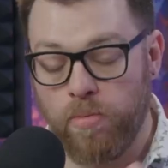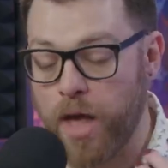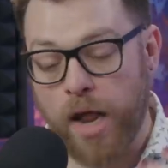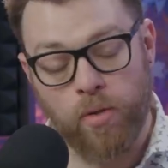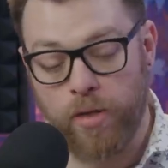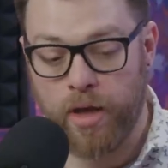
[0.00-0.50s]

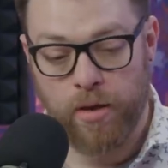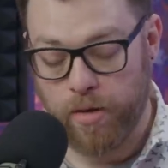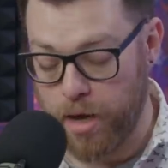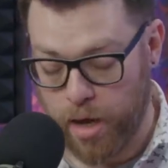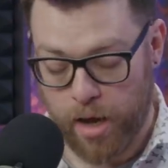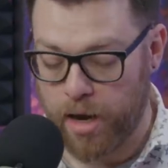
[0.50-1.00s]
not only
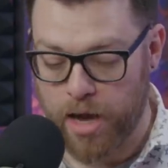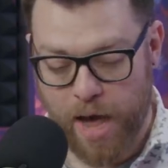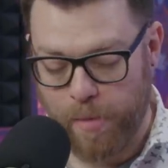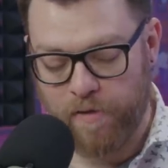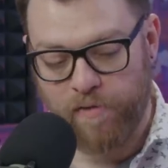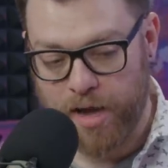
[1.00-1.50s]
a
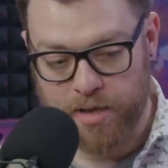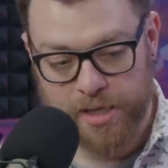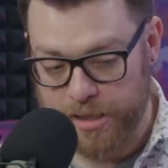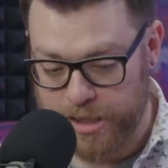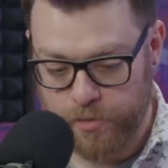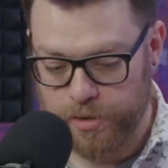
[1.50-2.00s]
comic fan
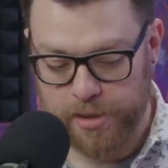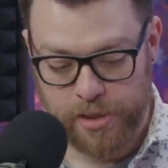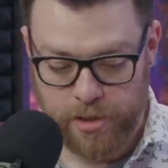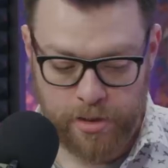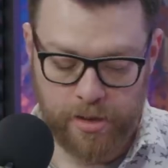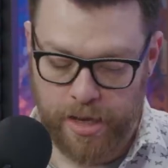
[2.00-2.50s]
since he was
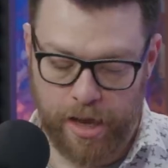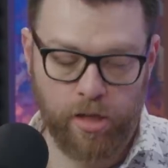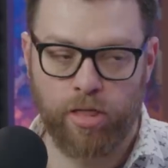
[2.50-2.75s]
like